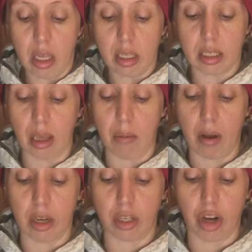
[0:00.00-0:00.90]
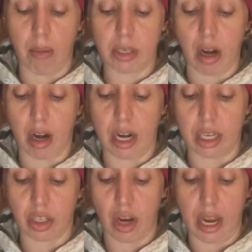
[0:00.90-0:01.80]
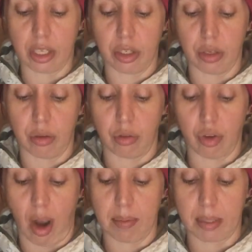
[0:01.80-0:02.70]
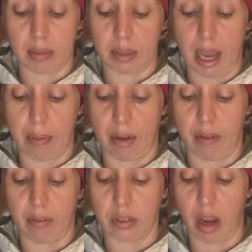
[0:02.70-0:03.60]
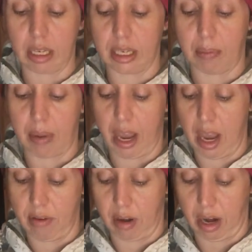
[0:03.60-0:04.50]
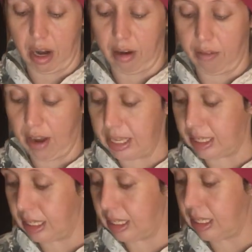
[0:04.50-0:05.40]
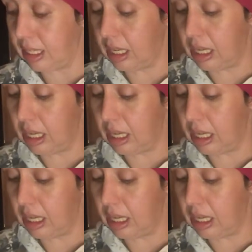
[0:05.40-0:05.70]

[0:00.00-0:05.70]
some drama starter is trying to drop some type of toxic behavior here, vices.